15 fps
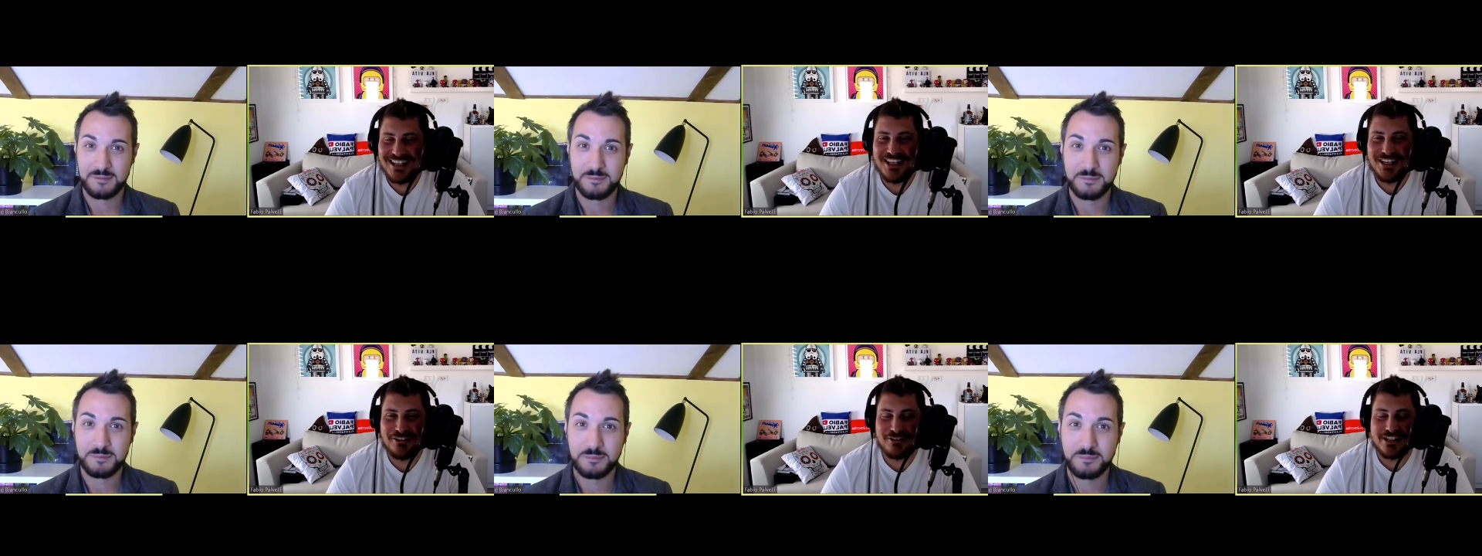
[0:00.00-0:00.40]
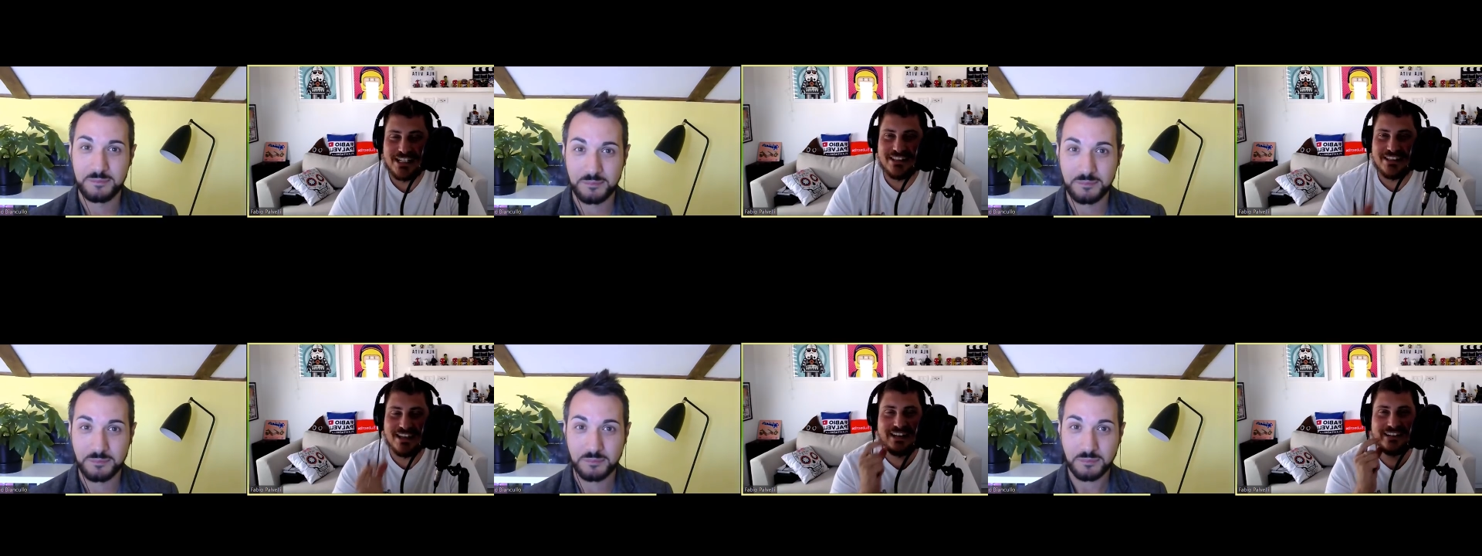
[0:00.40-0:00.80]
Speaker 1: It really
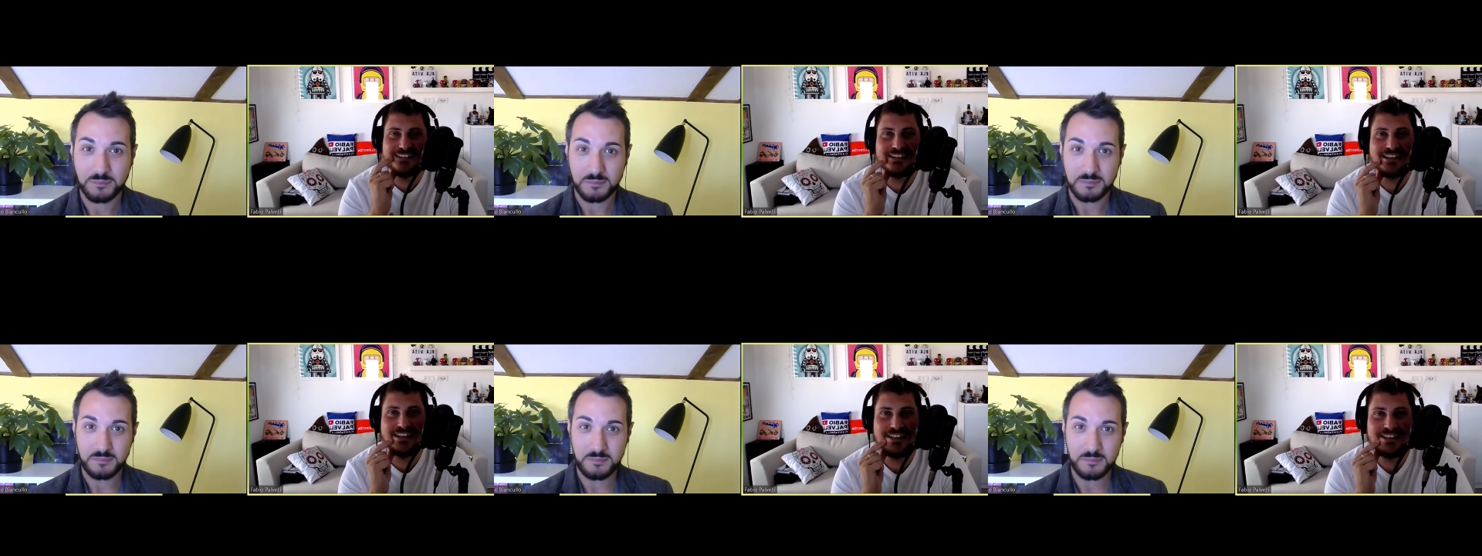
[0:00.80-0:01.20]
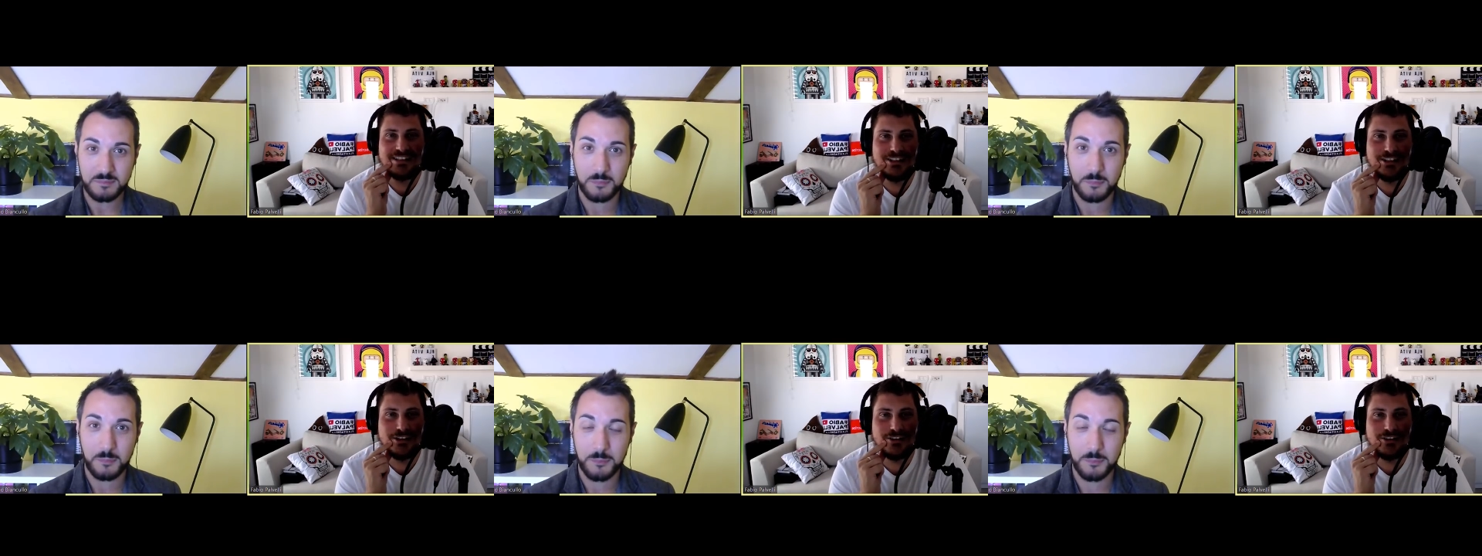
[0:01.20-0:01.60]
does. And I,
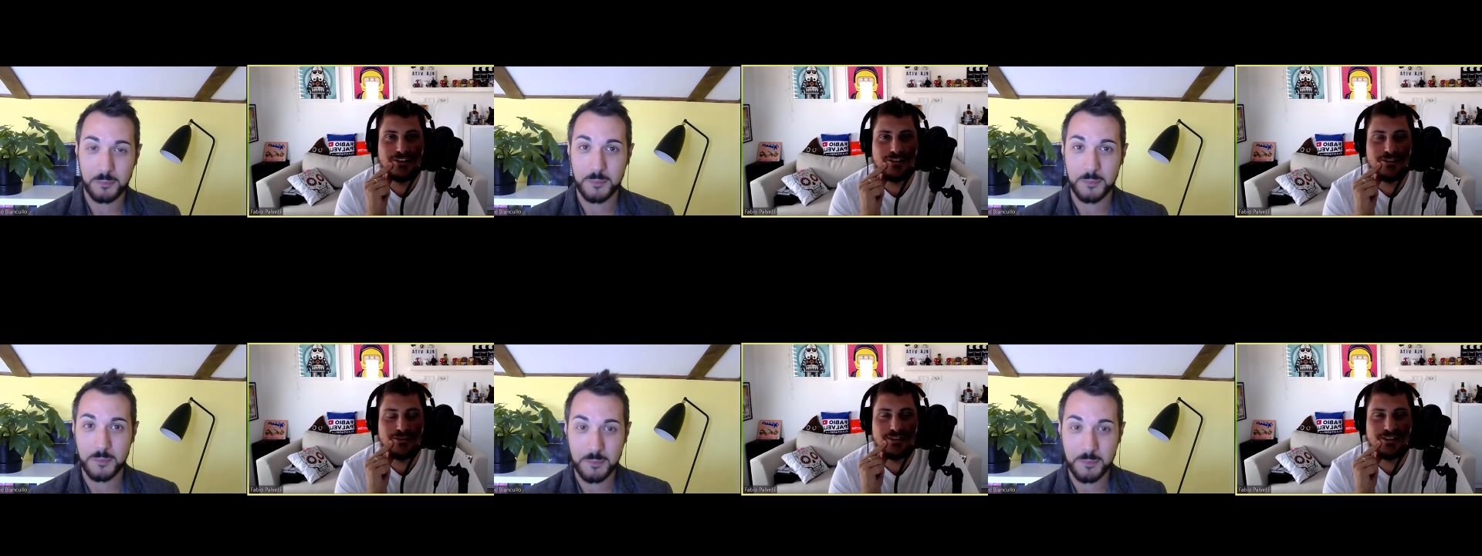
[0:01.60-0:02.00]
you know,